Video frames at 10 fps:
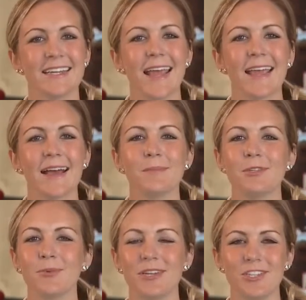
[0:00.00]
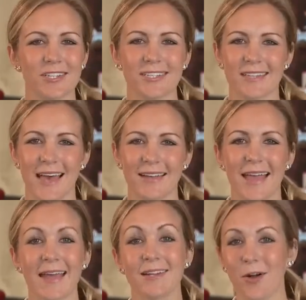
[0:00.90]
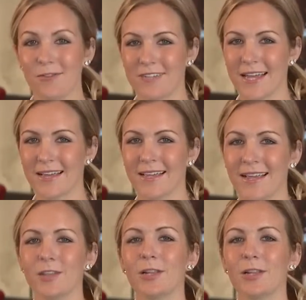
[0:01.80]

Today, I'm doing just that at GolfTec,